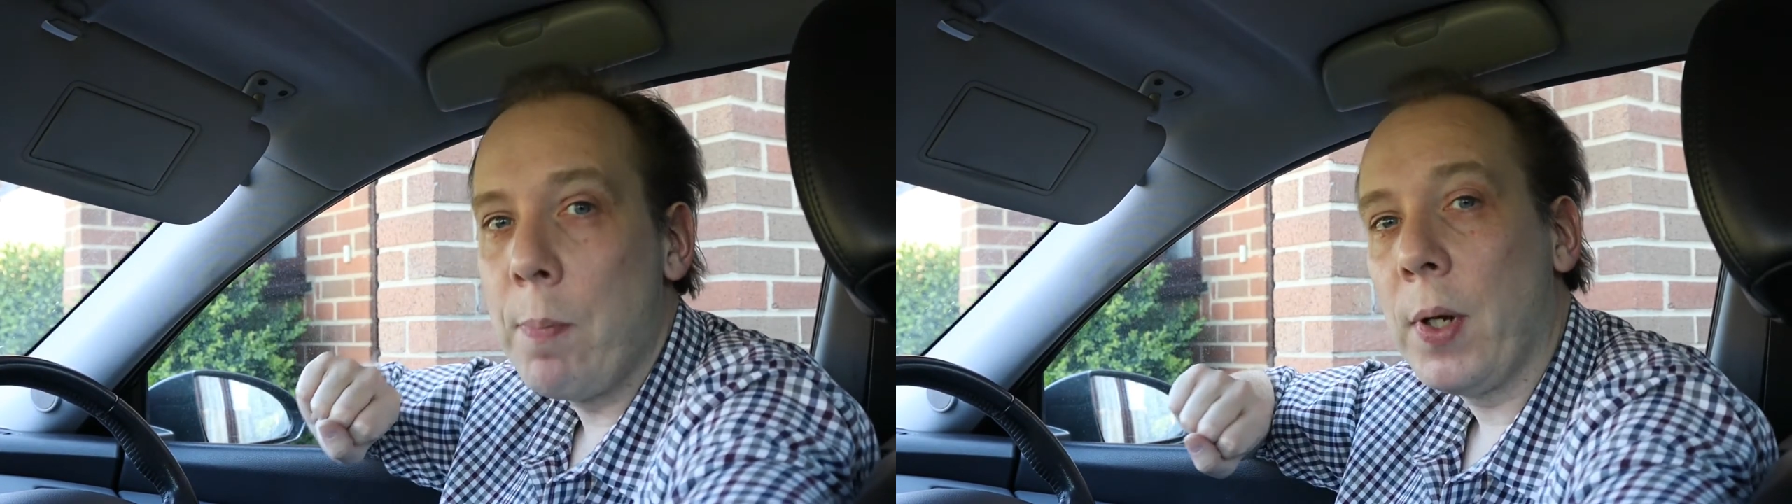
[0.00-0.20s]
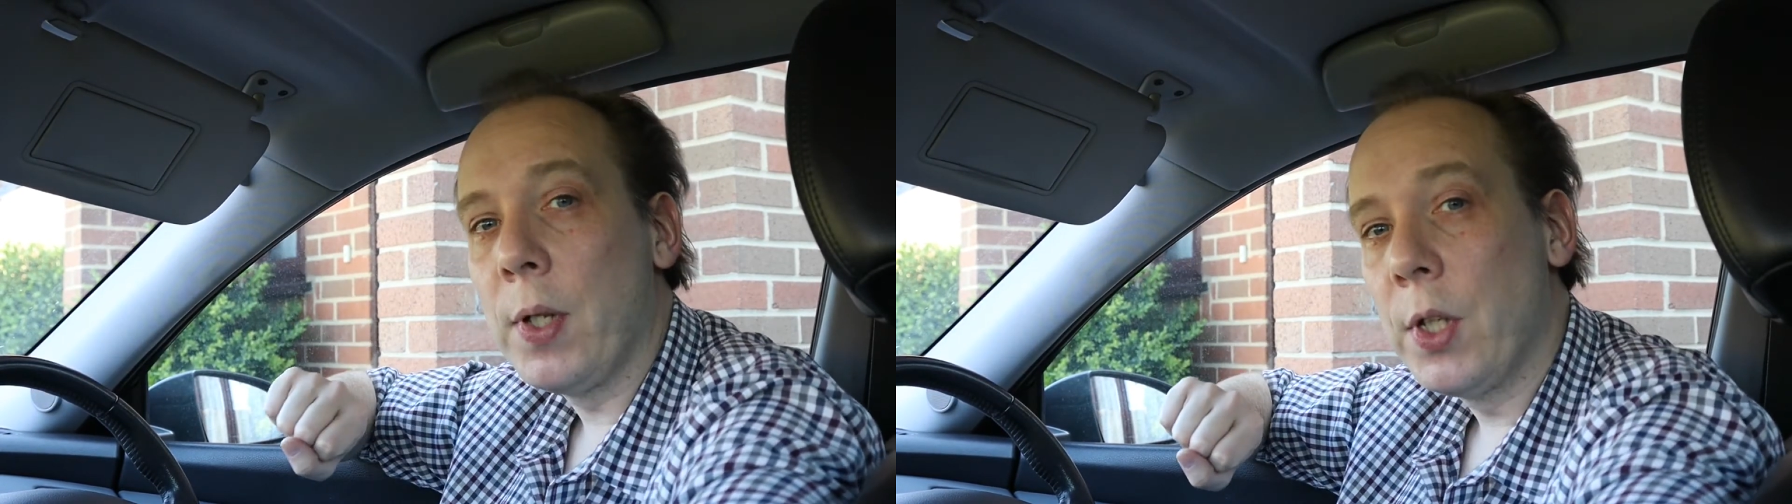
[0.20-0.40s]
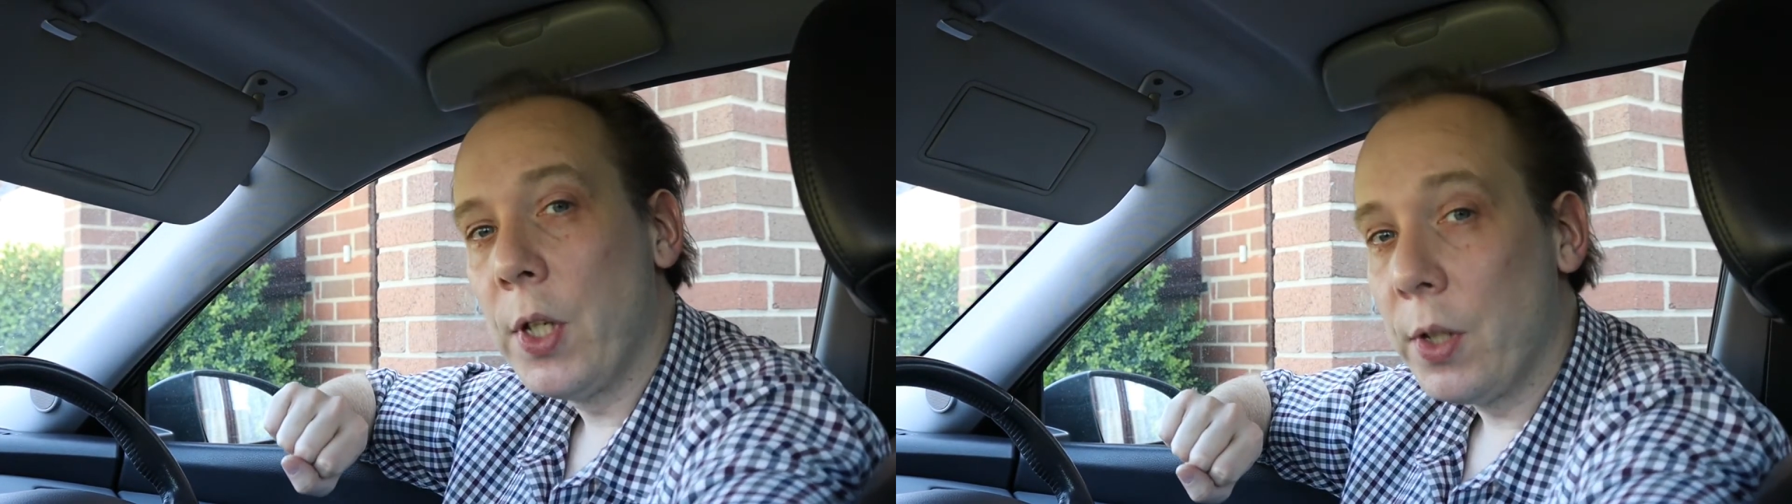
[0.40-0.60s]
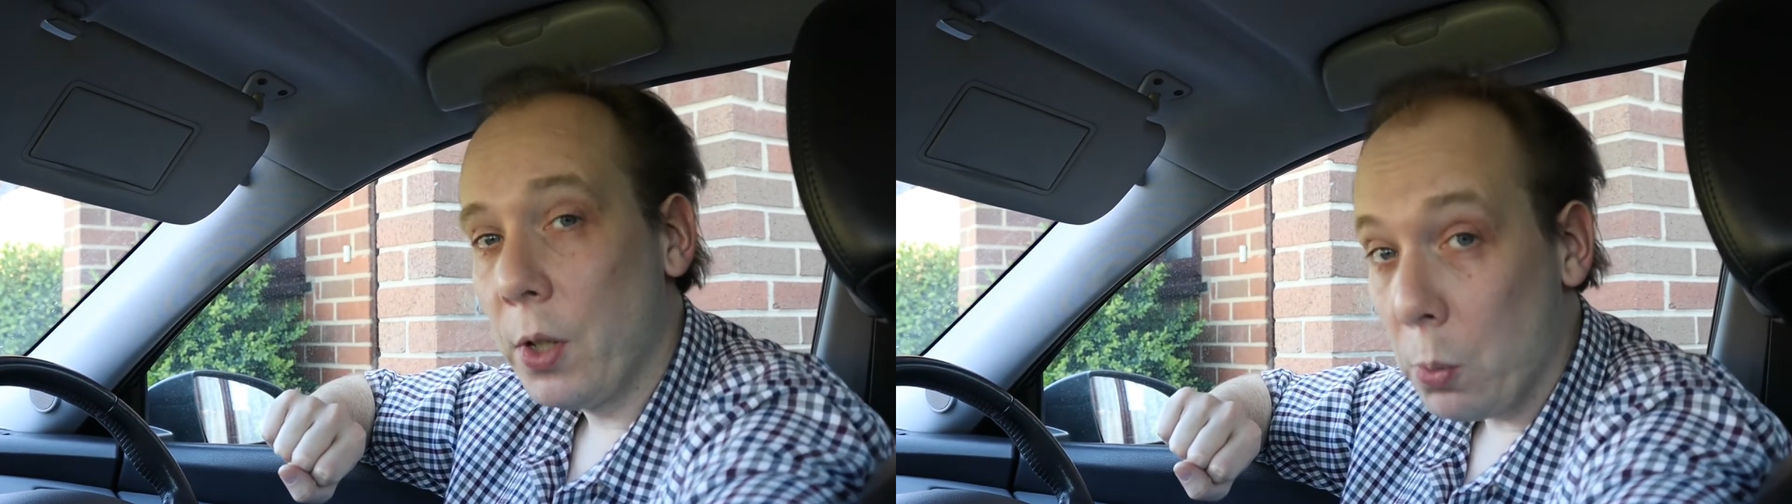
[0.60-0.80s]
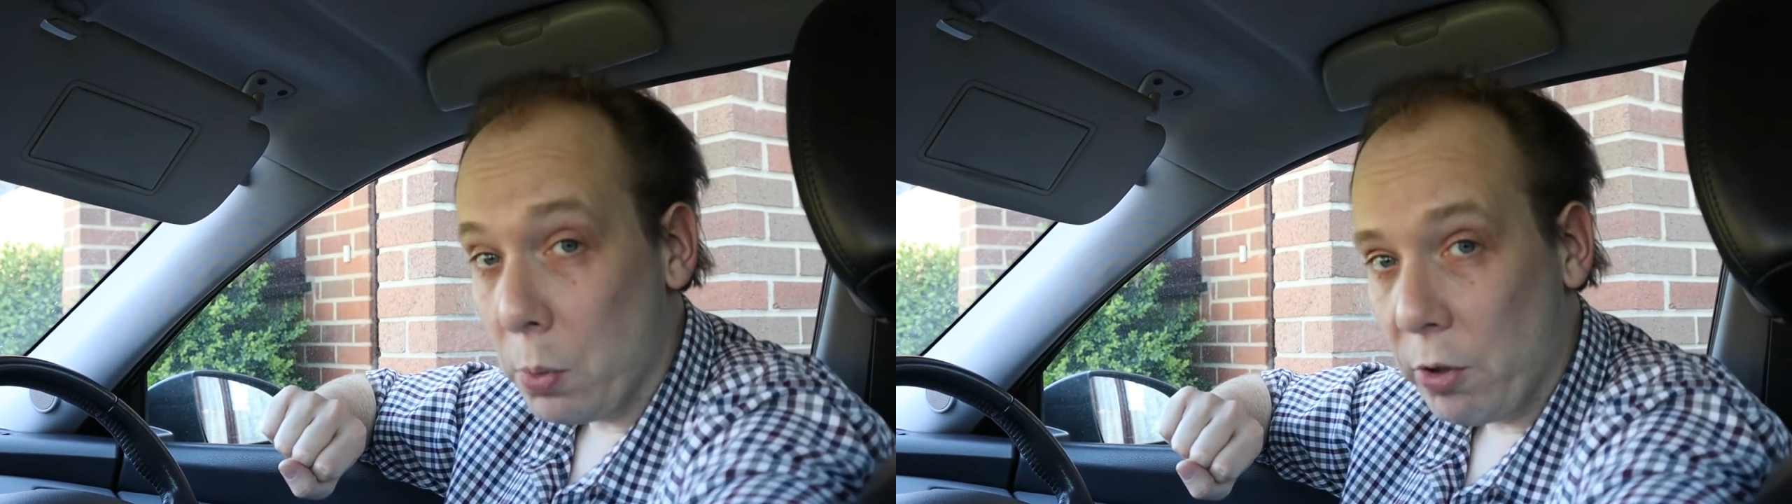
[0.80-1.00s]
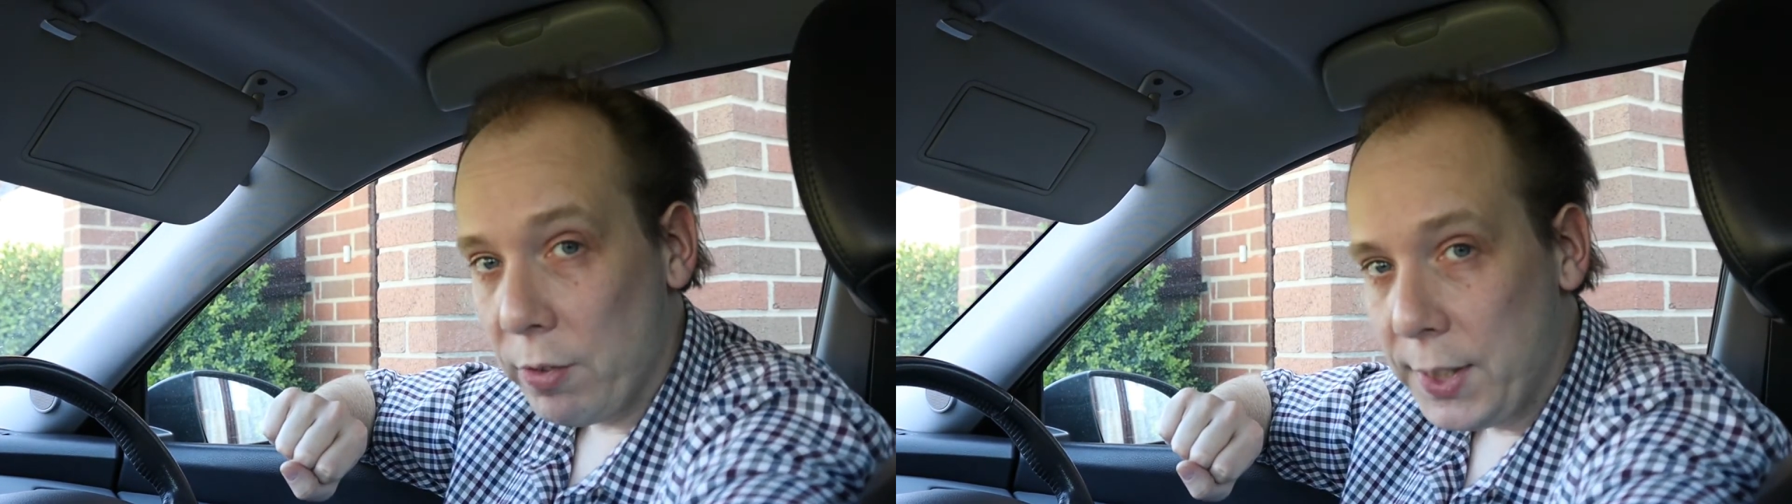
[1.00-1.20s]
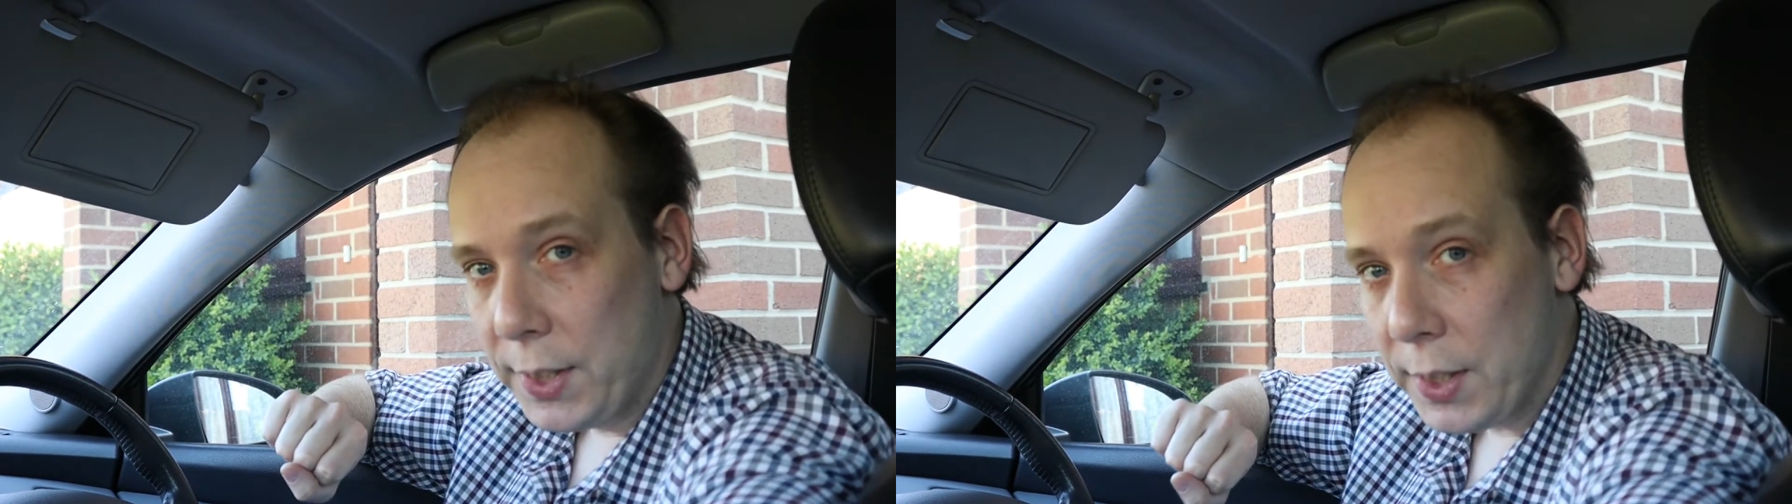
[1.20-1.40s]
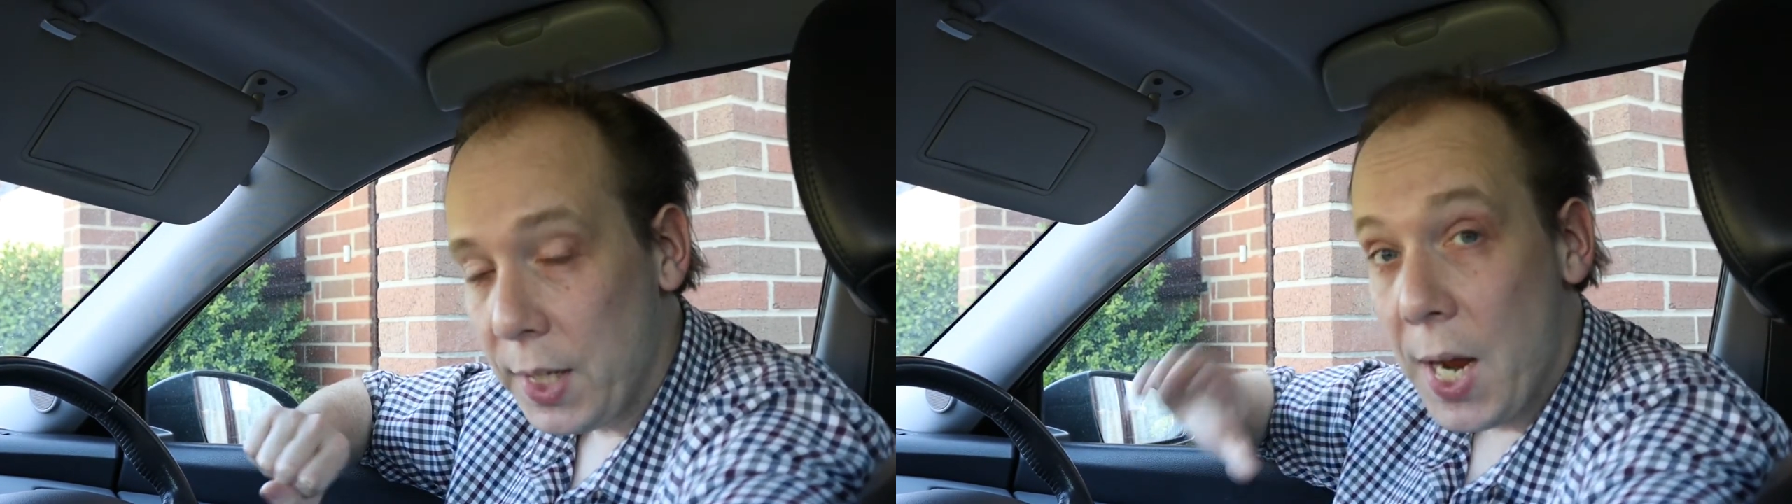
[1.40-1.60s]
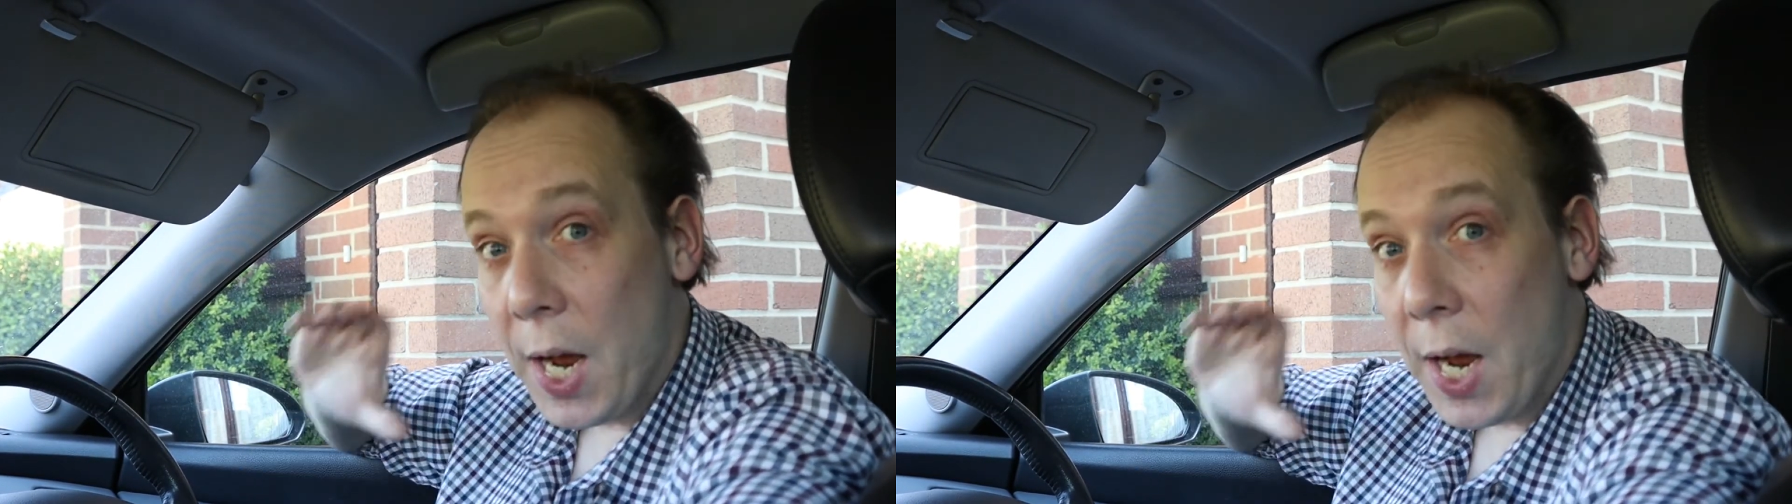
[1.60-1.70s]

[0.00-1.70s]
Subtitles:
button so you're told when I release it.